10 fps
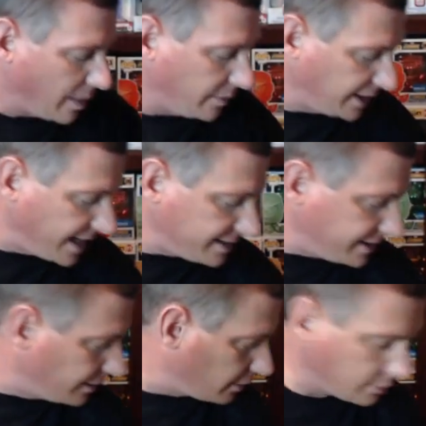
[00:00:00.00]
one last
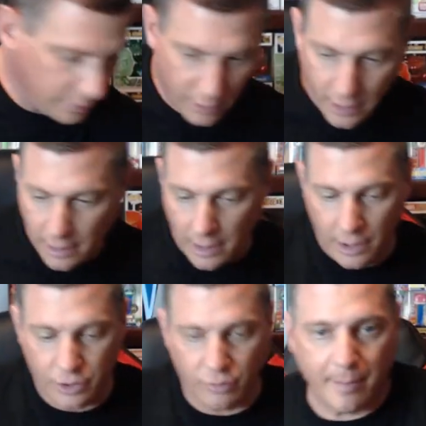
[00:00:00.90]
here.
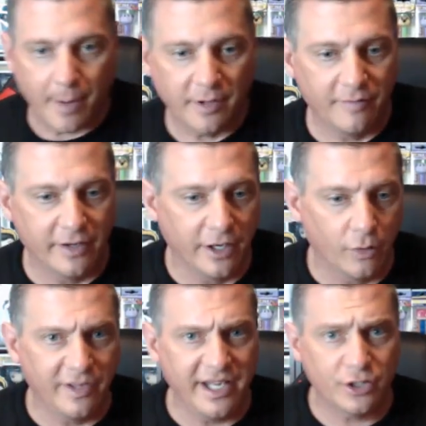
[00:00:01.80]
to wrap up the video.
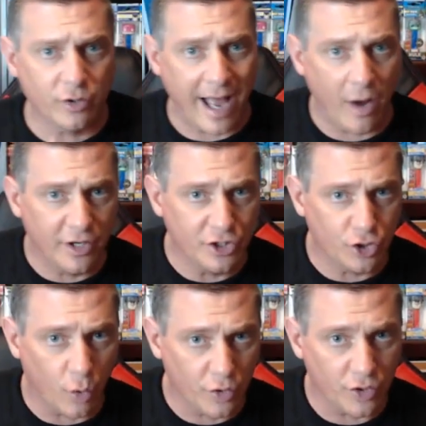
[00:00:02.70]
These are out in
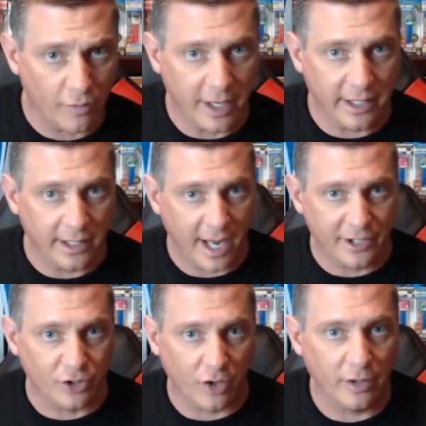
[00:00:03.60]
stores already. I
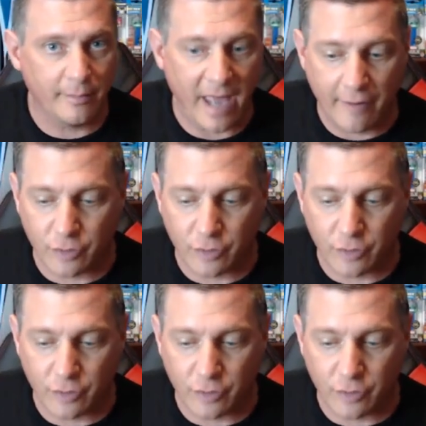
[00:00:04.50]
saw them after